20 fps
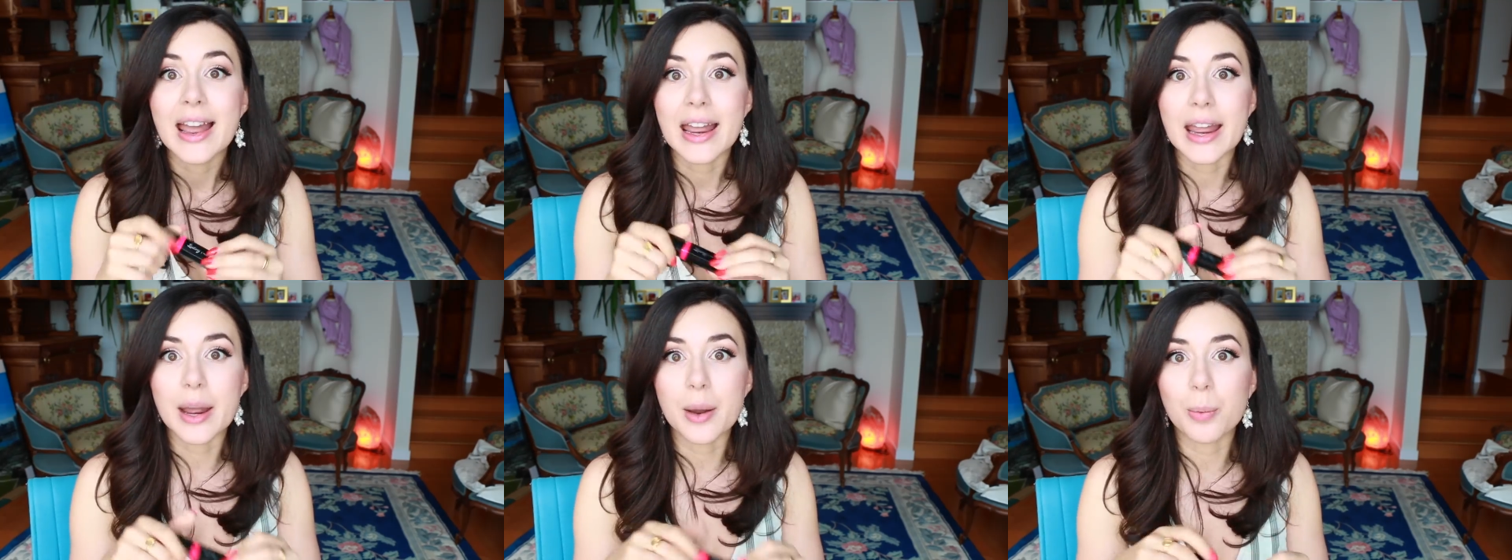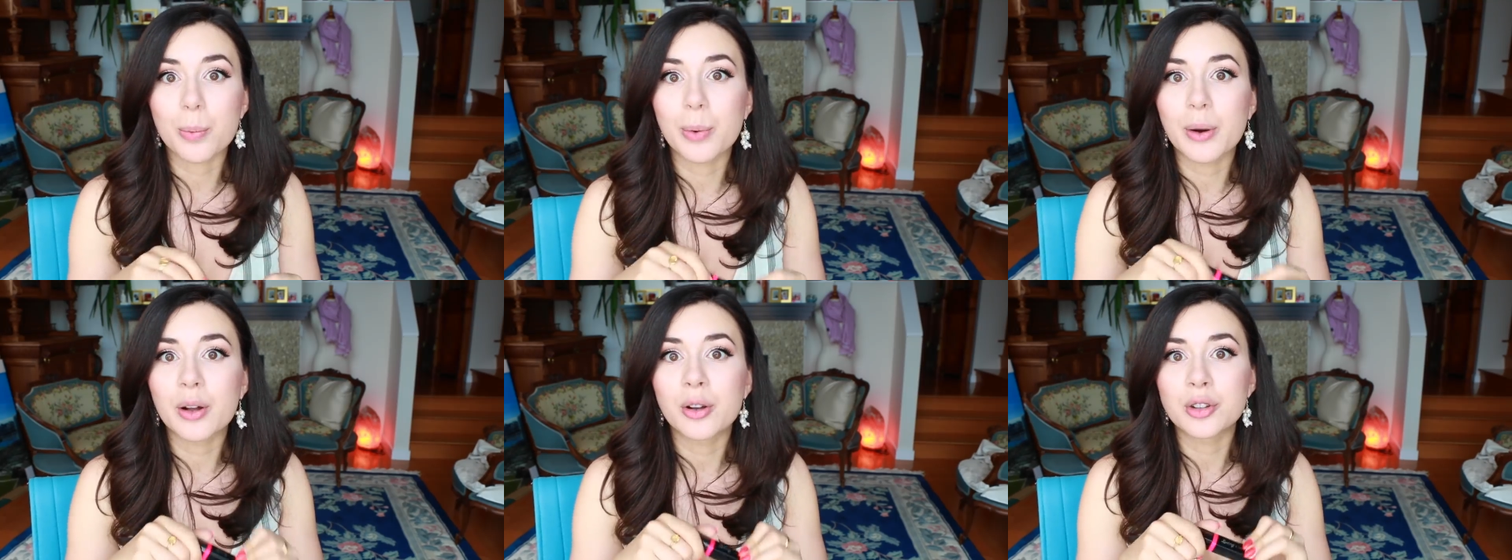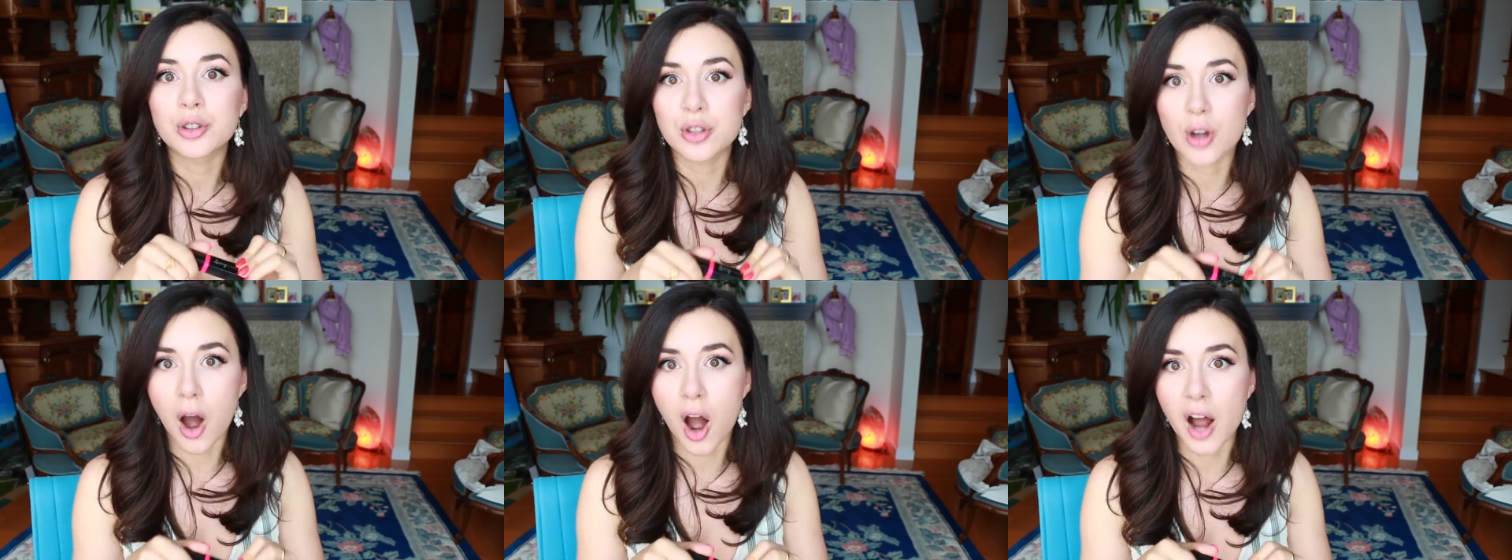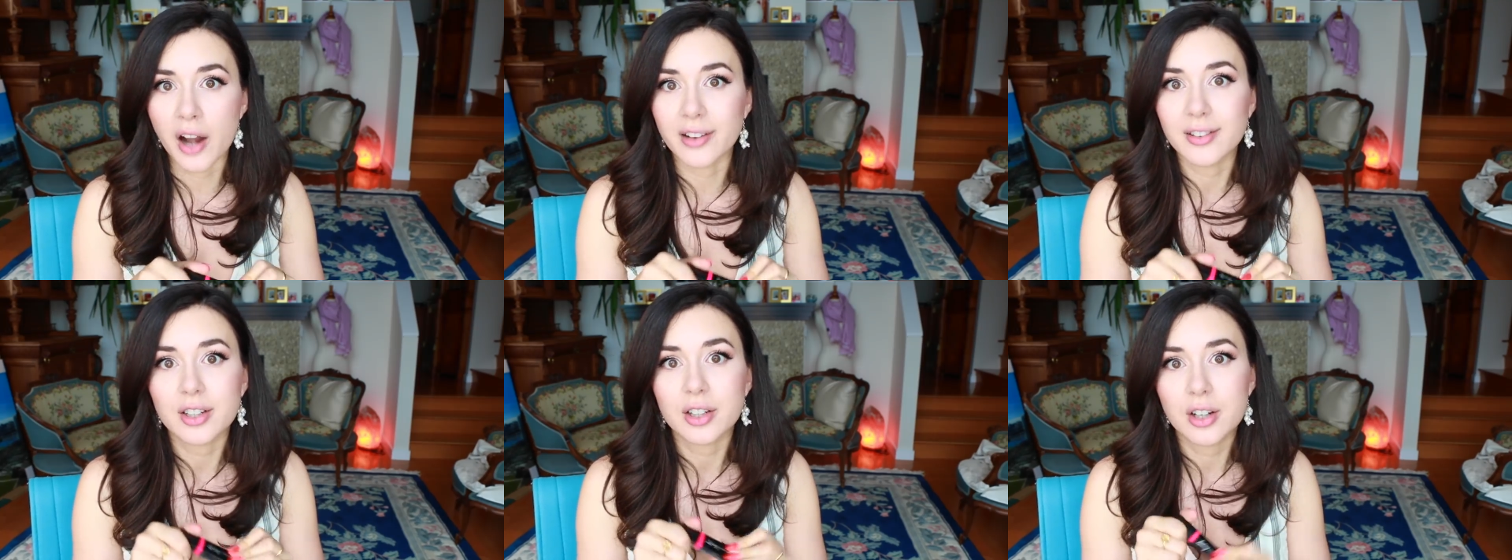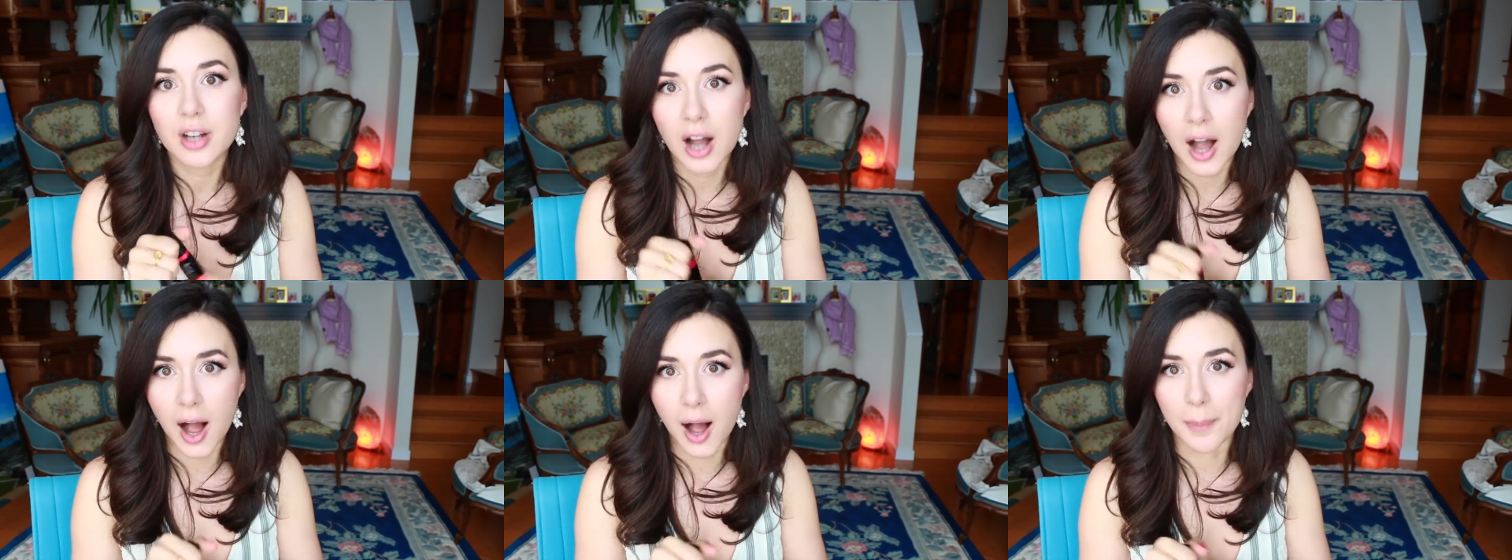it will not
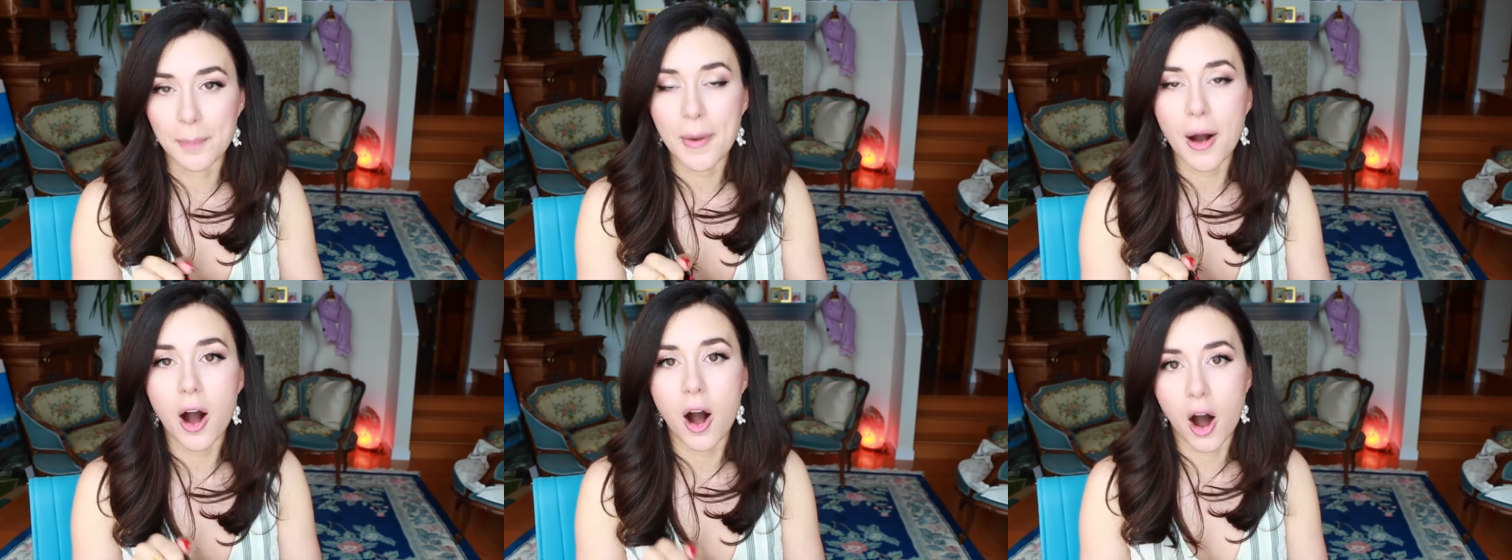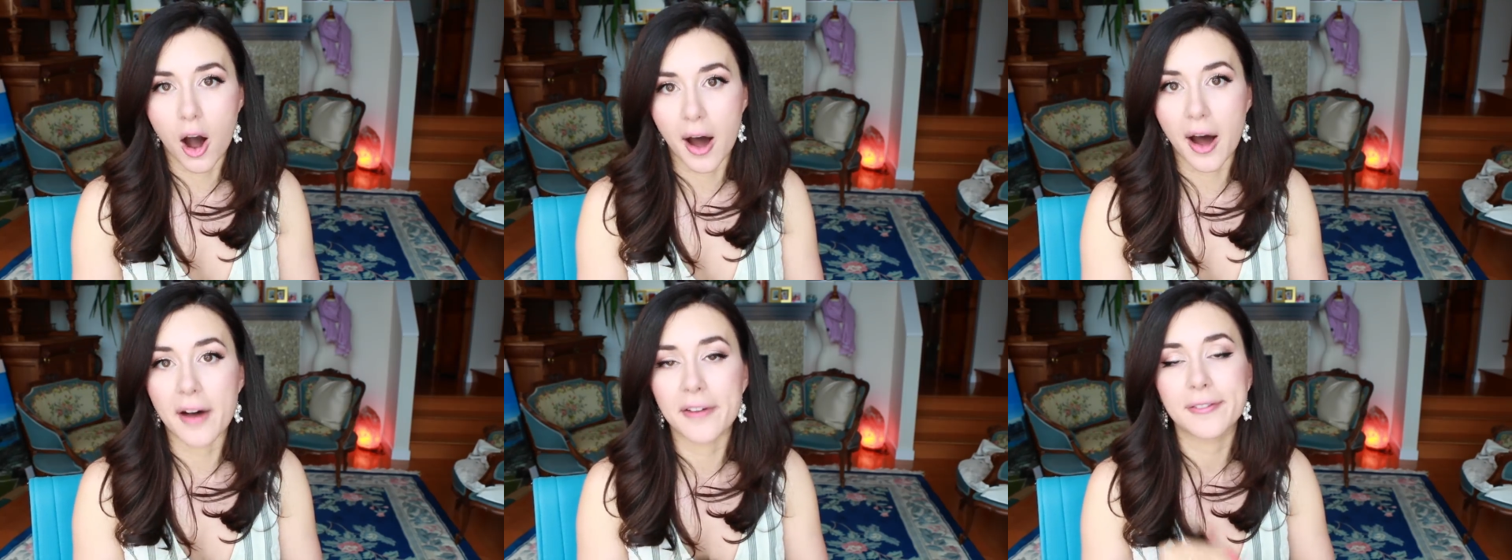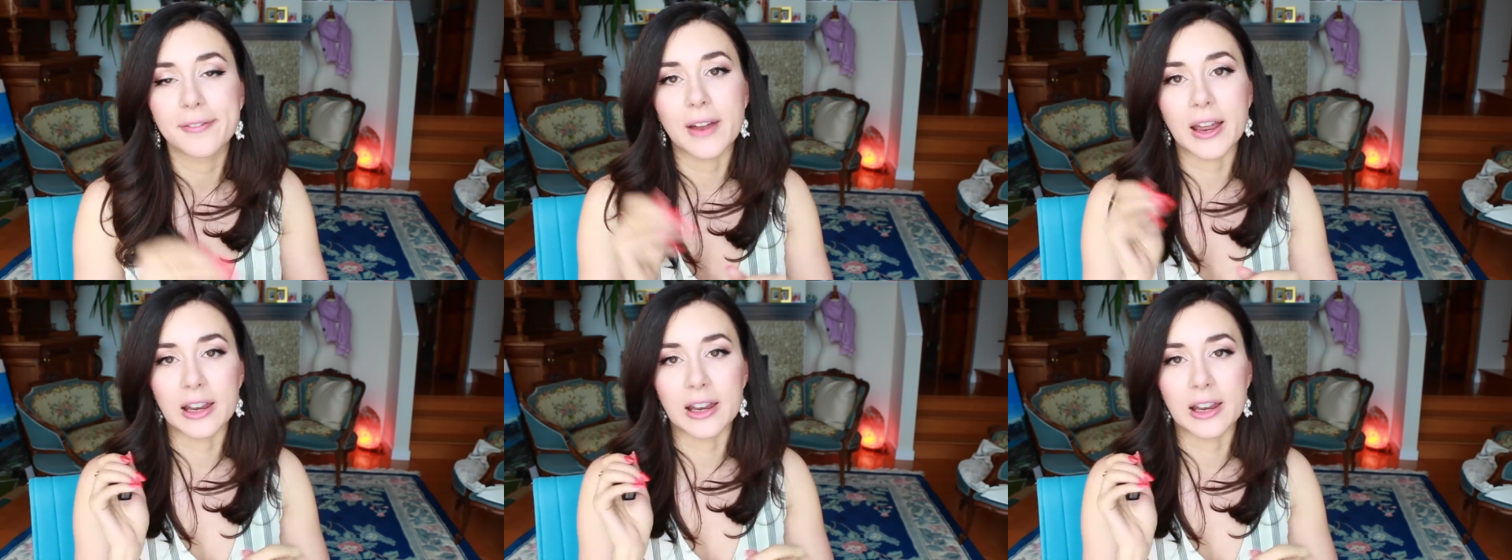come off.